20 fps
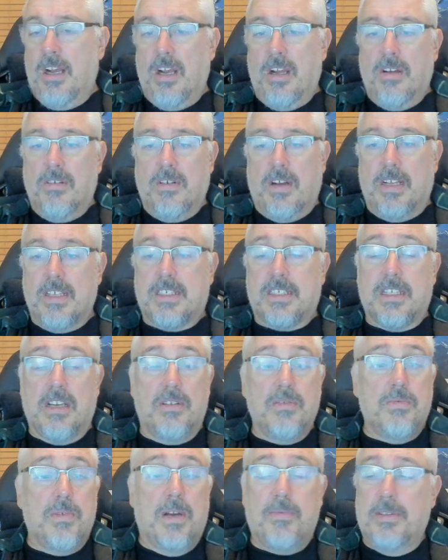Right, so
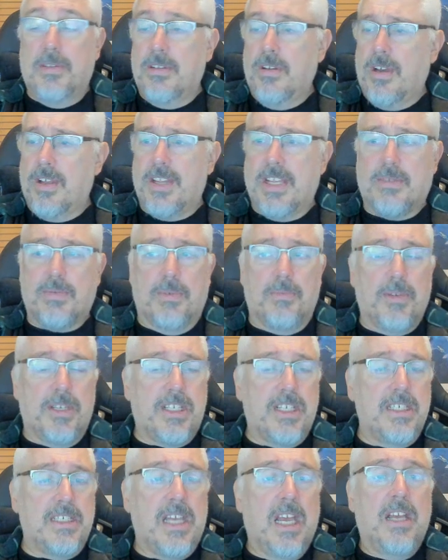uh, we'll look at this one, which
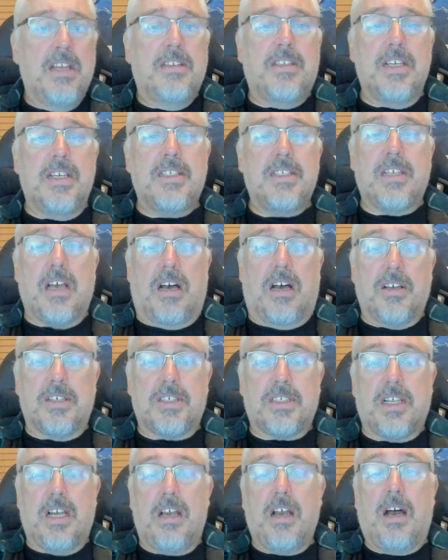is
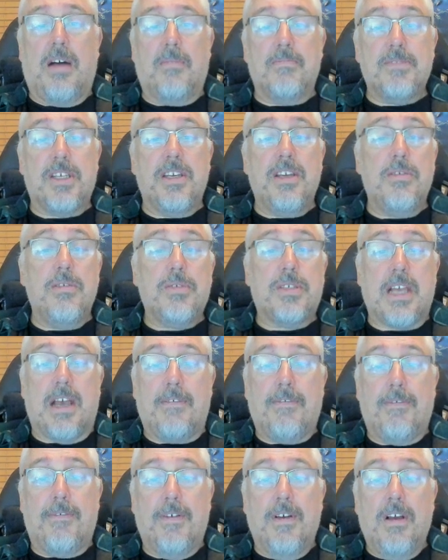Disaster Humza
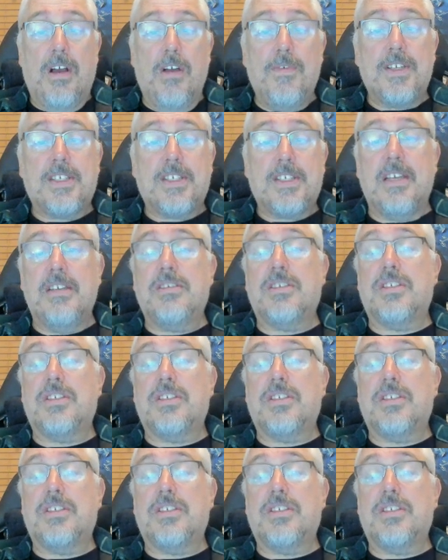Yousaf oversees